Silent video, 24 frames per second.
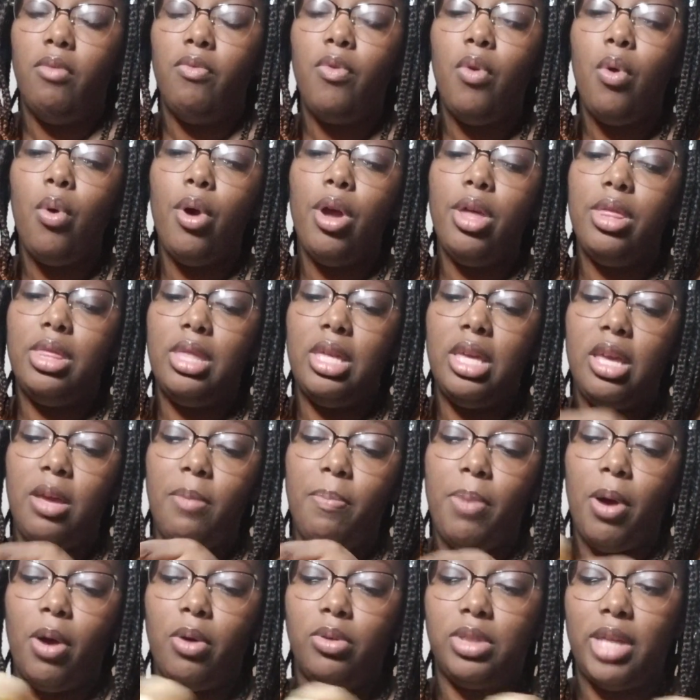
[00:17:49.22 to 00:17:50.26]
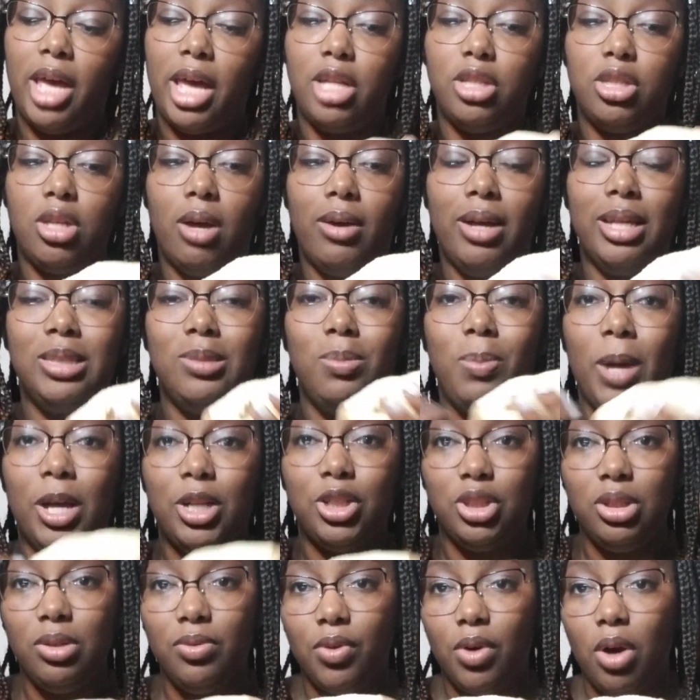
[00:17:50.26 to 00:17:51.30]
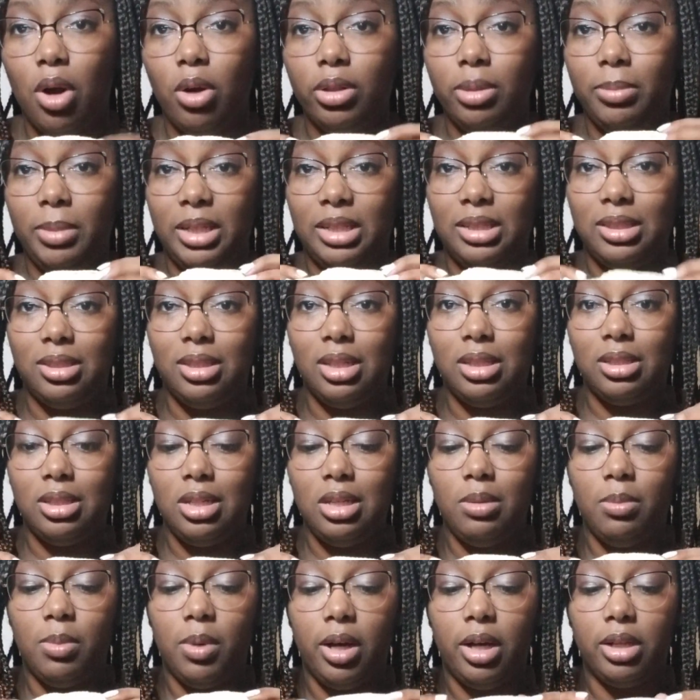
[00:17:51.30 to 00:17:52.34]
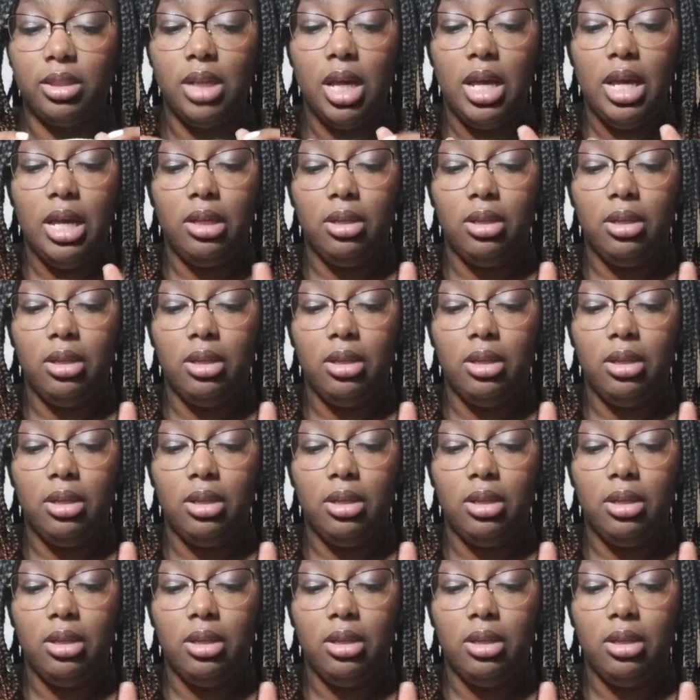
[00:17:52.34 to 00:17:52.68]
for the potato, especially for only being 16 bucks.